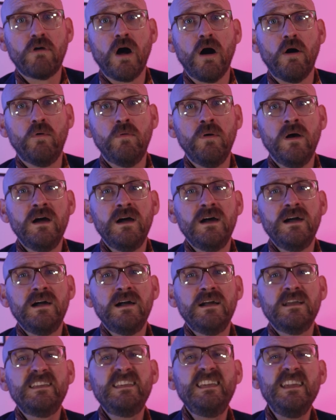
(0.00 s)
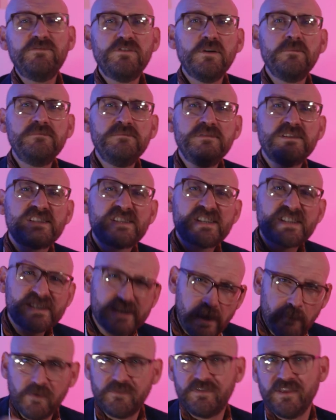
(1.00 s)
roll, give them
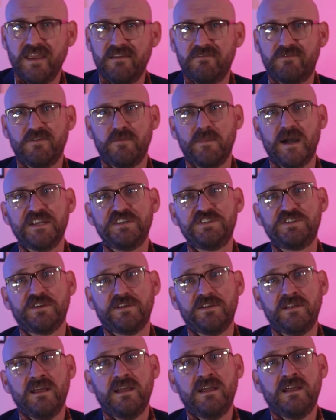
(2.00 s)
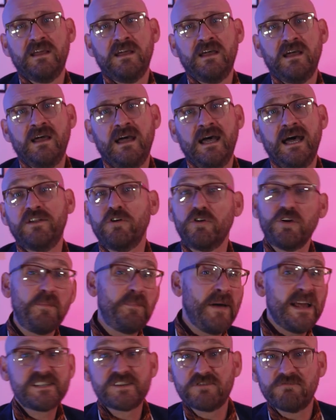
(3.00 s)
some of the information. And on a
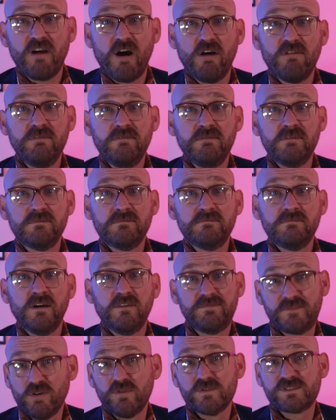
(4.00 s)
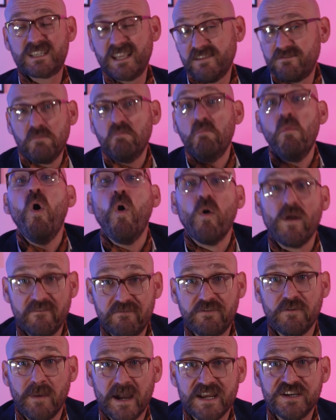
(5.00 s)
better roll, of course, give them more
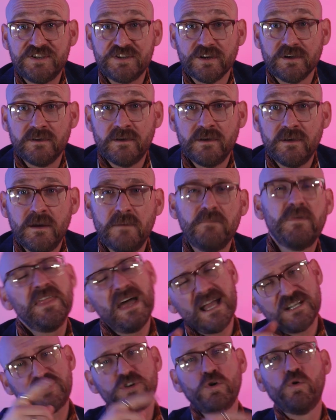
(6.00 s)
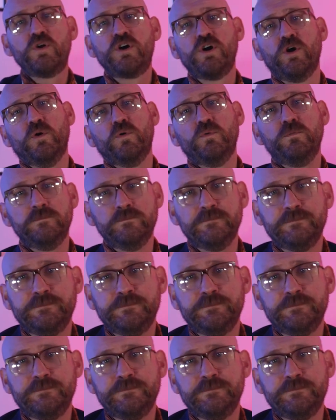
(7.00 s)
information. But that's your call.